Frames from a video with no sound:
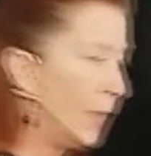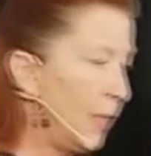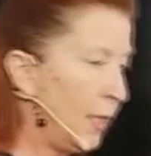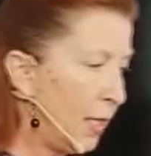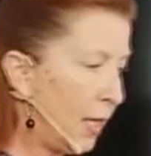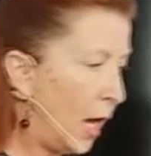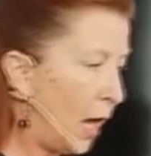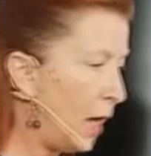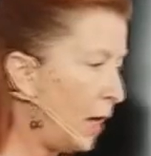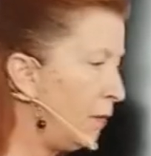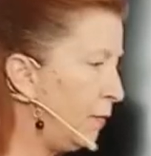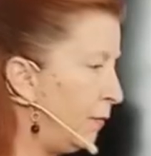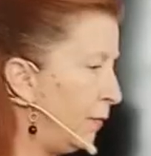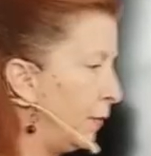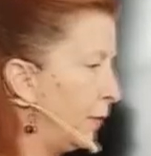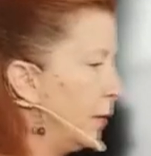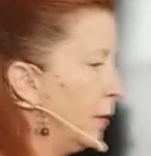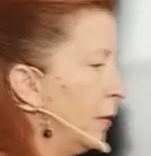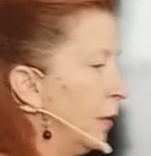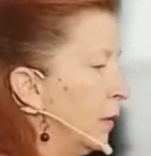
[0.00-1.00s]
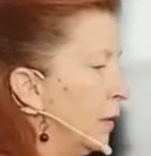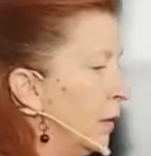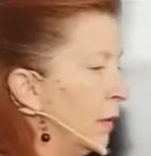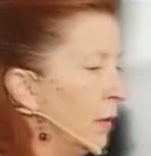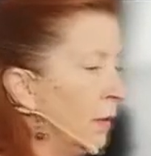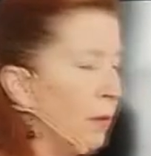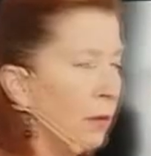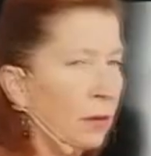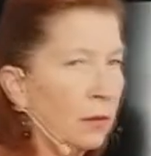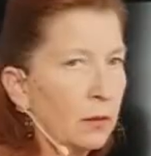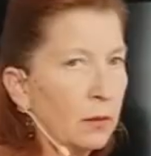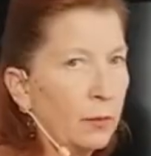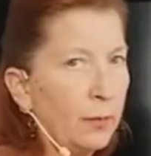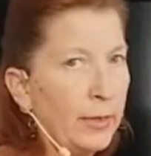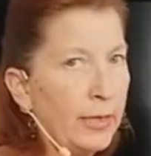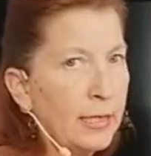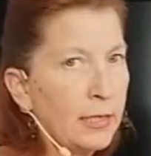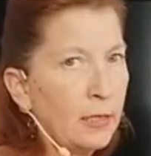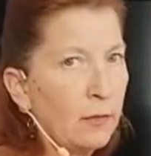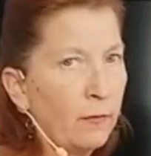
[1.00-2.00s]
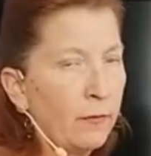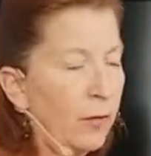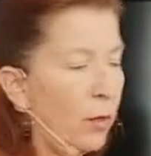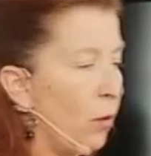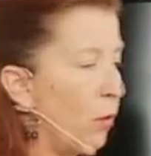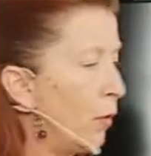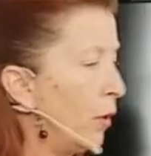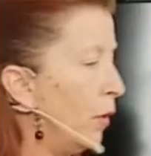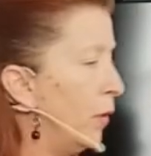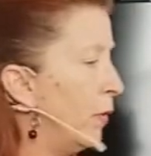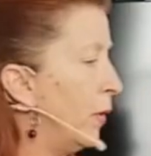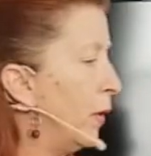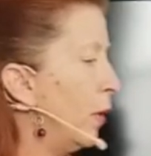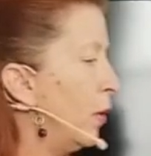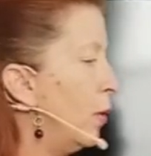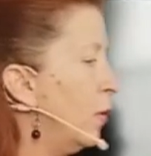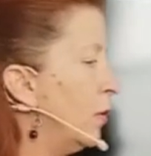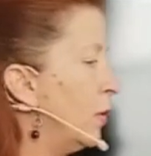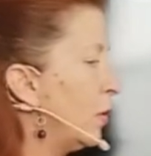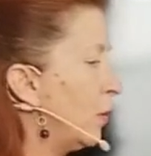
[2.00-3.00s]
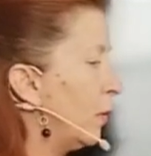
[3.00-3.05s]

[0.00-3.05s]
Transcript: cuff, little piece of Velcro that goes